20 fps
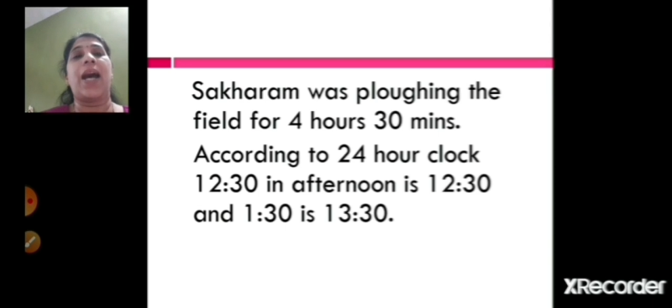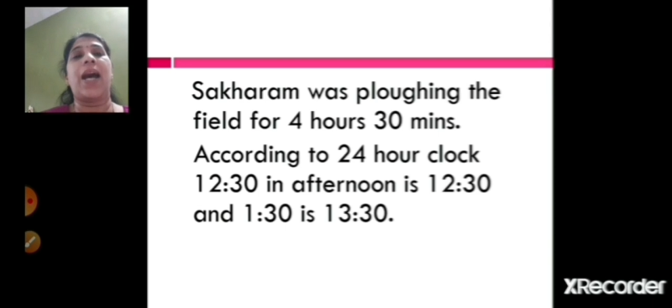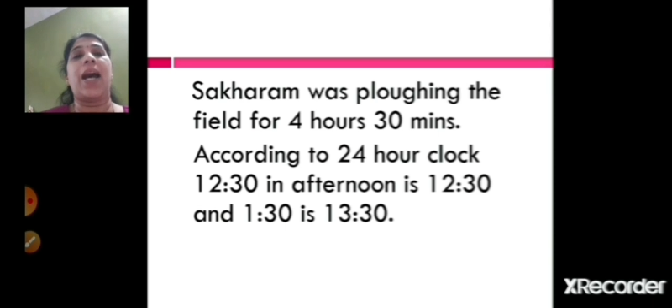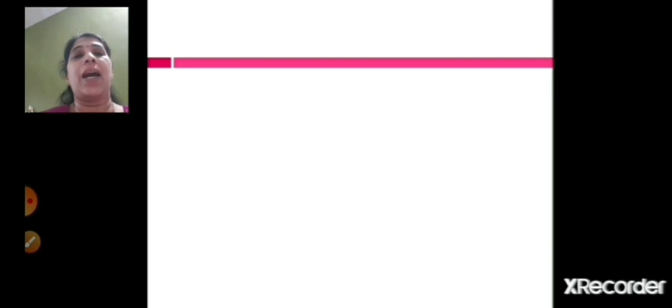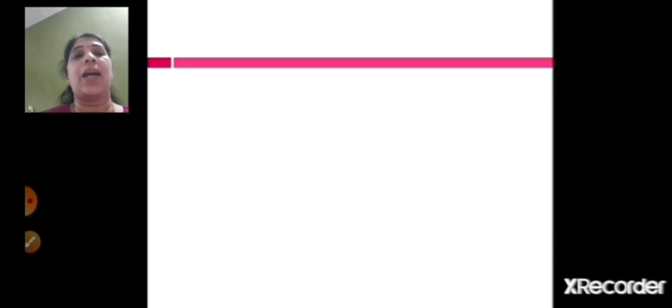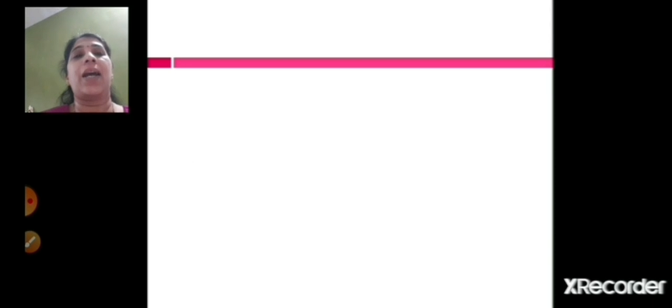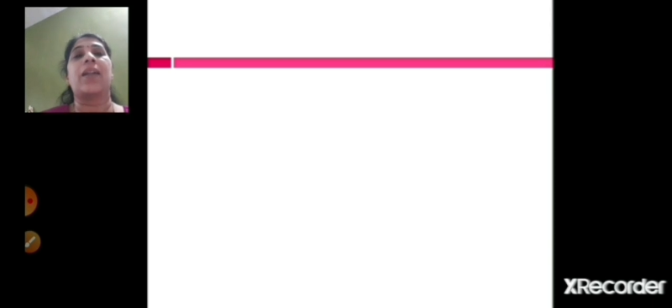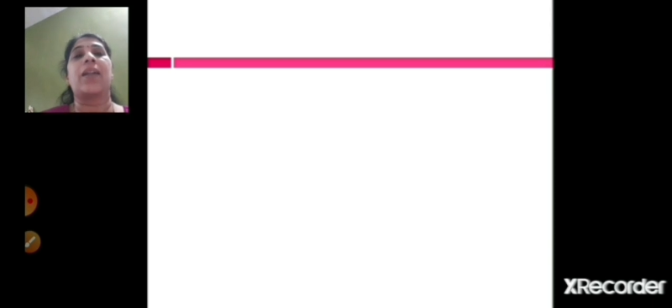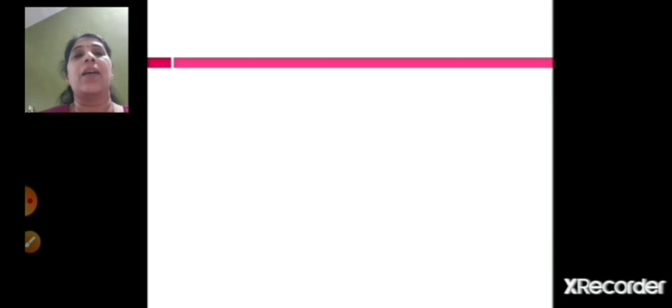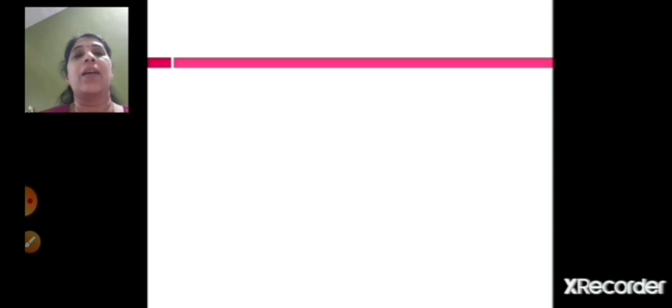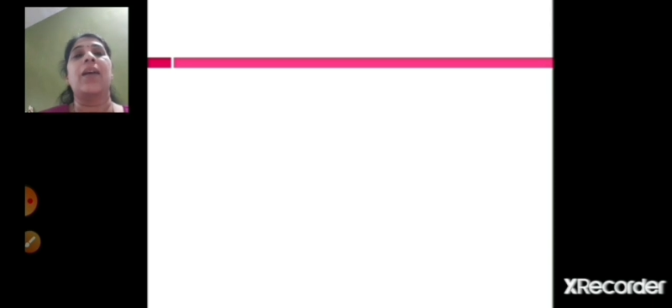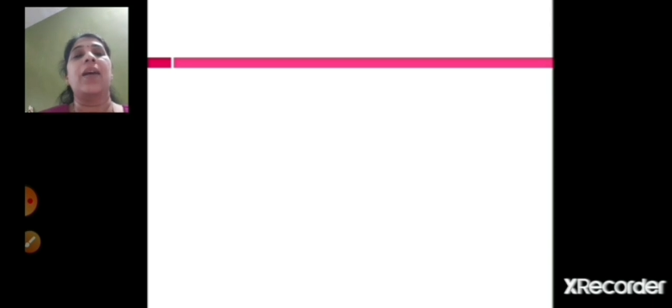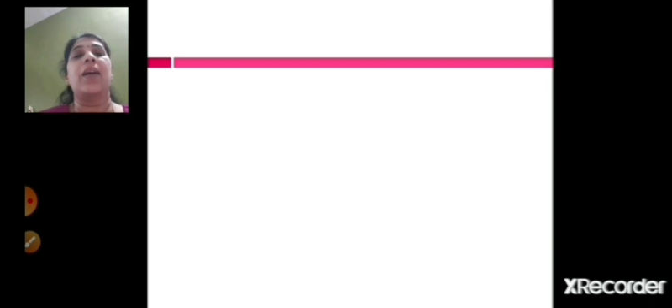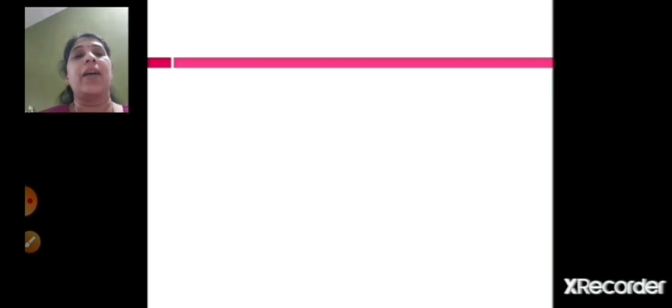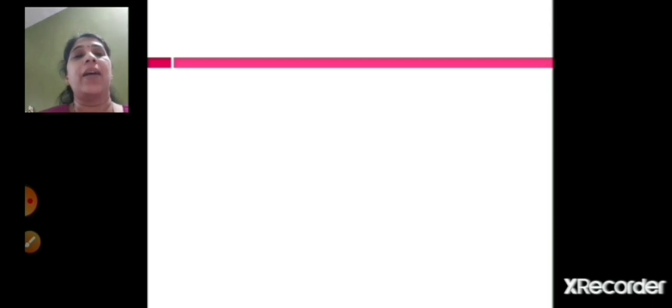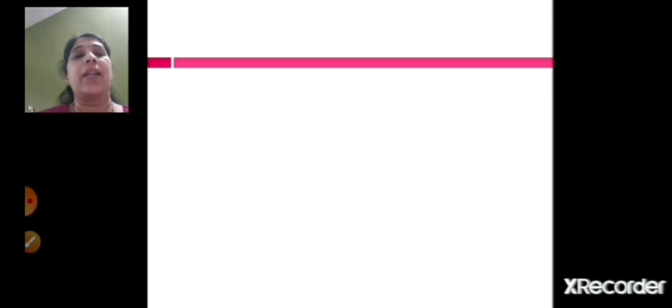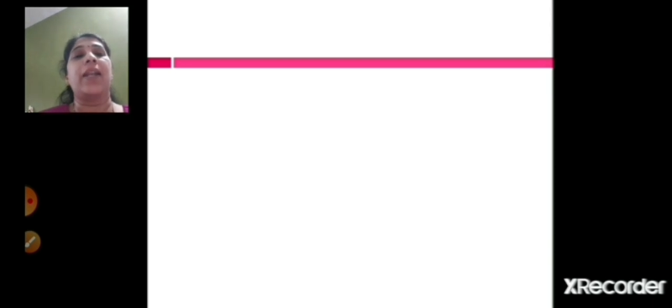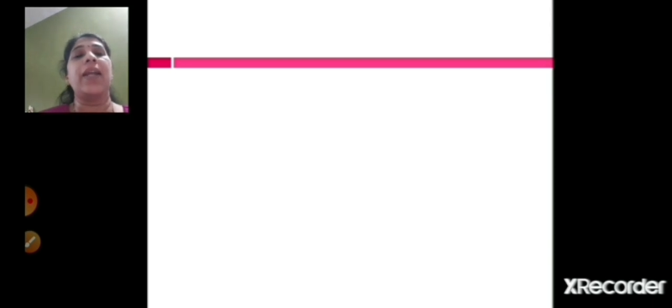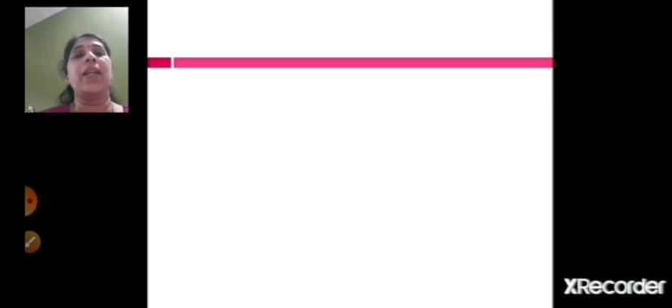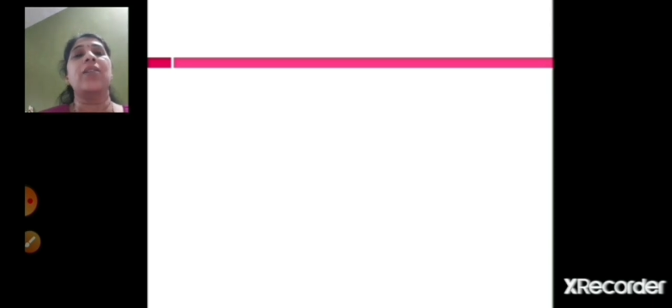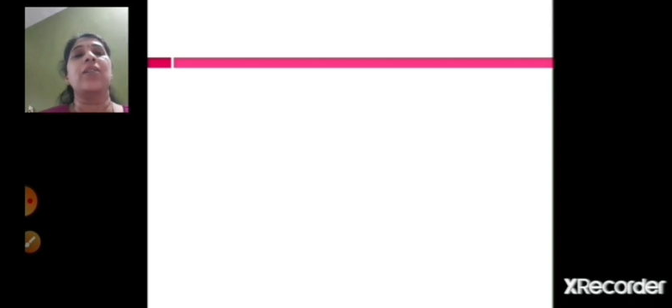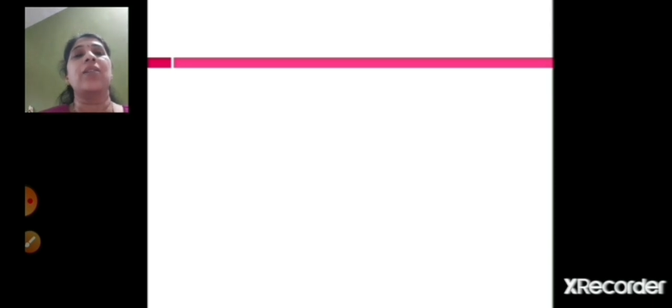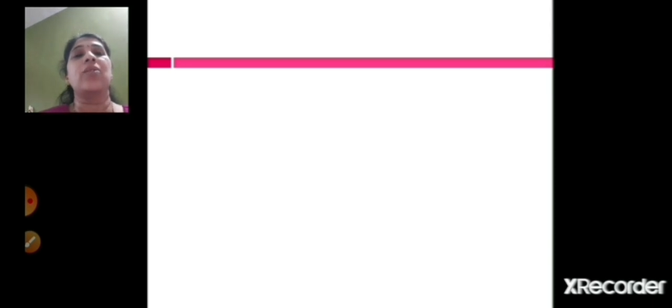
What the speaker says: hour, right? So